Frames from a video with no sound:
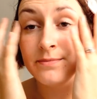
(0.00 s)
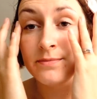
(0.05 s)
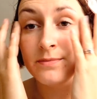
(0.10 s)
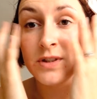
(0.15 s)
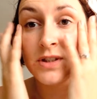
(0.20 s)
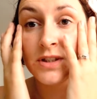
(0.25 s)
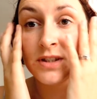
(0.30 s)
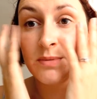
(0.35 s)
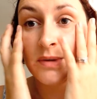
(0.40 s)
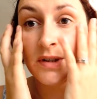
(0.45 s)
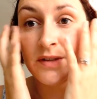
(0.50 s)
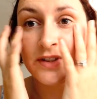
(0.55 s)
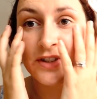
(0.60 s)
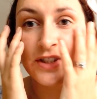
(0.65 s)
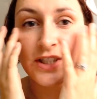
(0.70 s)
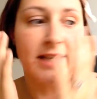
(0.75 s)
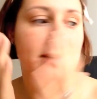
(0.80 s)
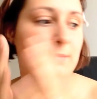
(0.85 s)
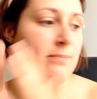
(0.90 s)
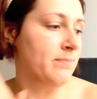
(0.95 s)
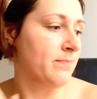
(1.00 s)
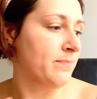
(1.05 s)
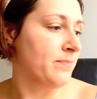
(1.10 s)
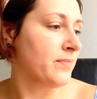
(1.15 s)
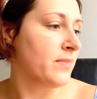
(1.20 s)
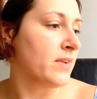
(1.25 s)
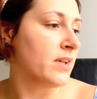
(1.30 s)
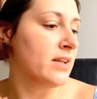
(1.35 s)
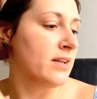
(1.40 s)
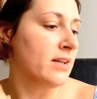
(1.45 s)
which is a bit of a
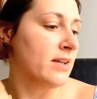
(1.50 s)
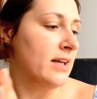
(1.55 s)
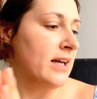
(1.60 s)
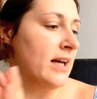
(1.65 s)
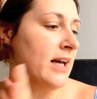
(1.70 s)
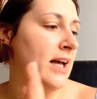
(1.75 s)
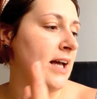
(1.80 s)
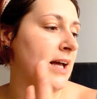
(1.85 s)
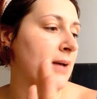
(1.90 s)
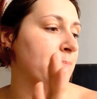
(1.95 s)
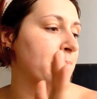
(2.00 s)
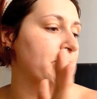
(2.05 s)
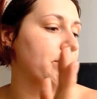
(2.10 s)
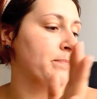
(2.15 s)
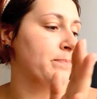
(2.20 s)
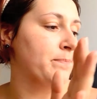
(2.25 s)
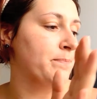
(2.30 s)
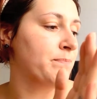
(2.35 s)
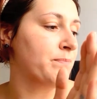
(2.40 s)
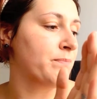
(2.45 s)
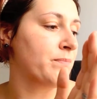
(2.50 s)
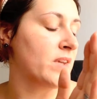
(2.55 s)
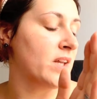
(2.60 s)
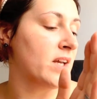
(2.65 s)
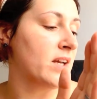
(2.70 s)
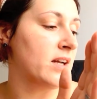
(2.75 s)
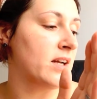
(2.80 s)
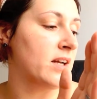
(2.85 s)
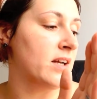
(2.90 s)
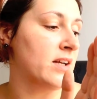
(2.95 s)
shame.
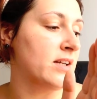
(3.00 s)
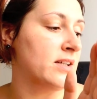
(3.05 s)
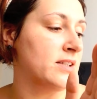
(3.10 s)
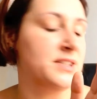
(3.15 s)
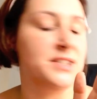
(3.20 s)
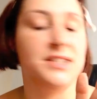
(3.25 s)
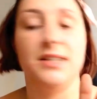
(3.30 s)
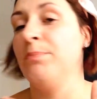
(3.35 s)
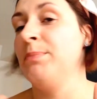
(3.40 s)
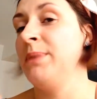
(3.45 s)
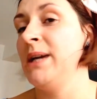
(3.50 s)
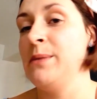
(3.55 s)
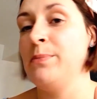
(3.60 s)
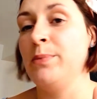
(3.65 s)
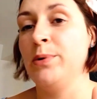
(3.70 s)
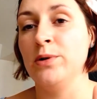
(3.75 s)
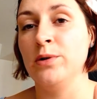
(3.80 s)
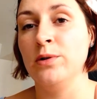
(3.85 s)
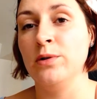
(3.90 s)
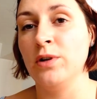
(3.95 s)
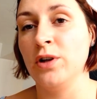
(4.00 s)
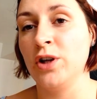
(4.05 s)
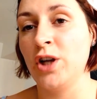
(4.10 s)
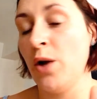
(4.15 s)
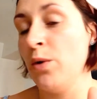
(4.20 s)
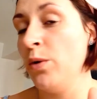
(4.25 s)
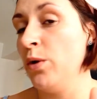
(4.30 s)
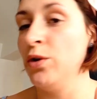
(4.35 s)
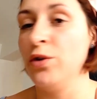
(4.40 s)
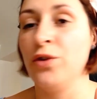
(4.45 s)
Some people
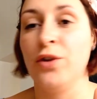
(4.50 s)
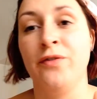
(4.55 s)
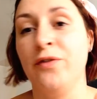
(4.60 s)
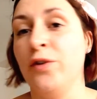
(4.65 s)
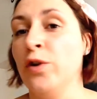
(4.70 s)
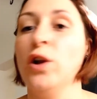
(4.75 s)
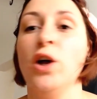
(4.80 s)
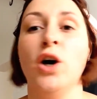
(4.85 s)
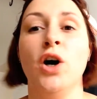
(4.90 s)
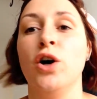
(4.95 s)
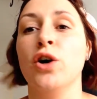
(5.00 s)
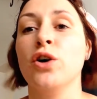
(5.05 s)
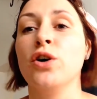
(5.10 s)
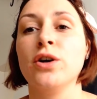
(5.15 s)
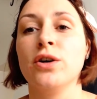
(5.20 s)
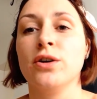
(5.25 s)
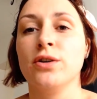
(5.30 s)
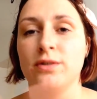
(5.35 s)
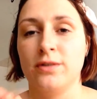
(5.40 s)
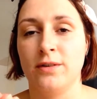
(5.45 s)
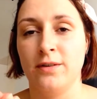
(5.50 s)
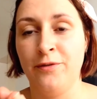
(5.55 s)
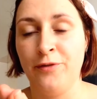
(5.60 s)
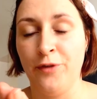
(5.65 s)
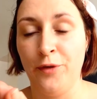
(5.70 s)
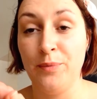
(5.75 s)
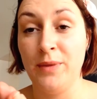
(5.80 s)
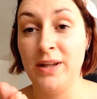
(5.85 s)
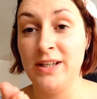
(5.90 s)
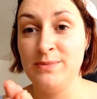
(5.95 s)
go the full hog
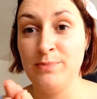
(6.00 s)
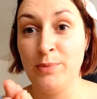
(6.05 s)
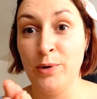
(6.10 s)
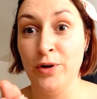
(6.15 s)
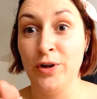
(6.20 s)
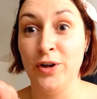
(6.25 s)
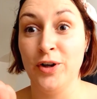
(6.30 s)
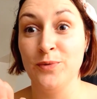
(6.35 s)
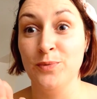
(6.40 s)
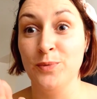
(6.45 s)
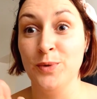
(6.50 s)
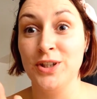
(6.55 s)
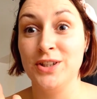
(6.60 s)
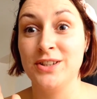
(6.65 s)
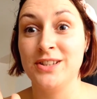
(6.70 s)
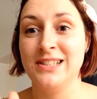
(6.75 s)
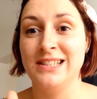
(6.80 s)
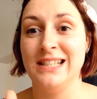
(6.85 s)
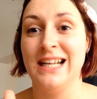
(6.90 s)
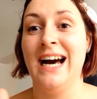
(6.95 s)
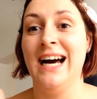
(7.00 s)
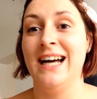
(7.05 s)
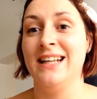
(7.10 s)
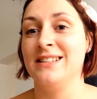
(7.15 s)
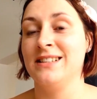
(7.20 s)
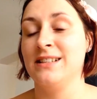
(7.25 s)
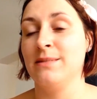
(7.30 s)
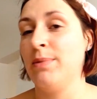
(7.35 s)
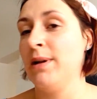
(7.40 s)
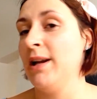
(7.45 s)
from this point onwards
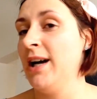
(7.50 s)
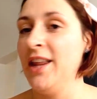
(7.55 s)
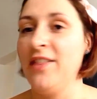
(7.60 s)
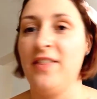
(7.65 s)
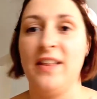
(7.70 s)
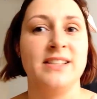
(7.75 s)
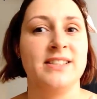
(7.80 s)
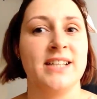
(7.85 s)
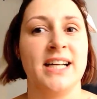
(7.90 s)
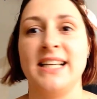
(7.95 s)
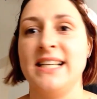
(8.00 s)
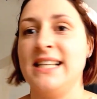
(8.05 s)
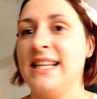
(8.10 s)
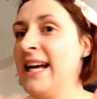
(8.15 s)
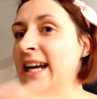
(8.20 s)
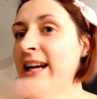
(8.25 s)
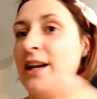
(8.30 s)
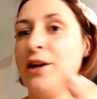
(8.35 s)
and apply things like neck